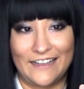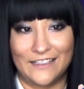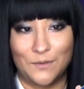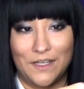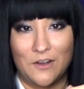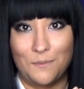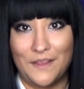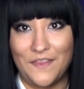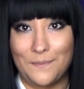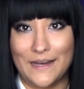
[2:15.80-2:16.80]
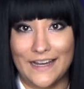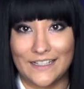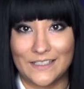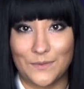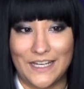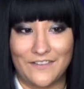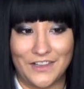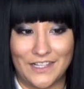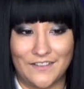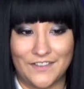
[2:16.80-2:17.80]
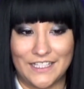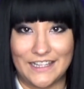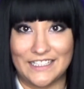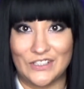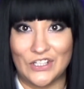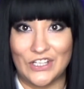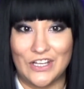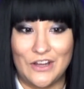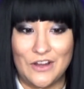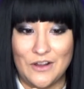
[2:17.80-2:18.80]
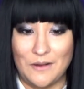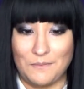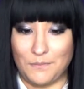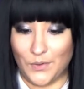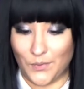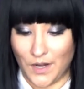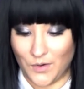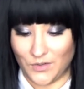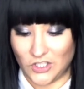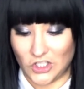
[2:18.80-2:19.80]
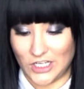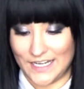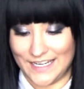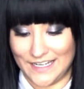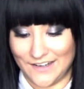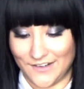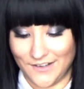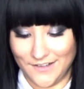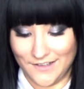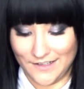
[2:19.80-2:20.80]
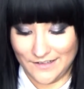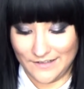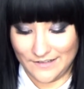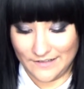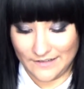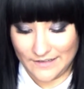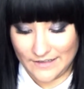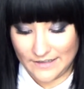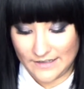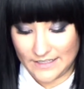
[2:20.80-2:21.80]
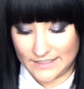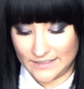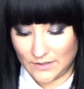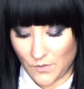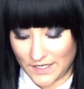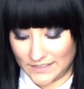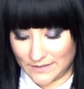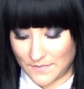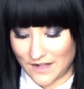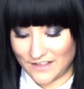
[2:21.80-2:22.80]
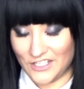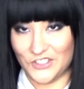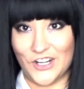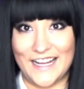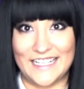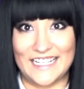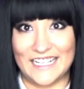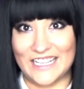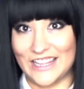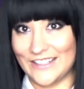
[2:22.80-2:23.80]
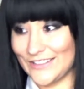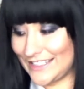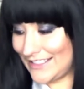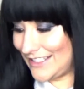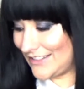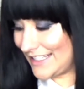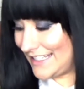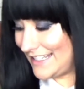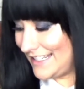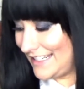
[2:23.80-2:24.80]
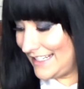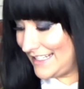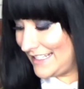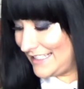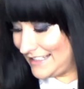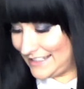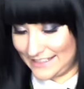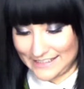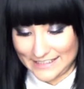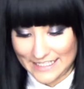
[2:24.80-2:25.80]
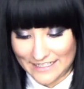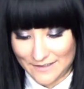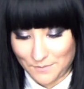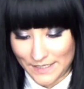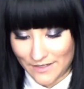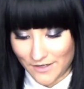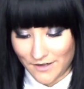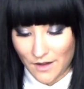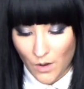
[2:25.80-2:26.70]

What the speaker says: as we open the box, we have a lovely little brooch here. It is quite small. I'll try to get it close so you can see it better.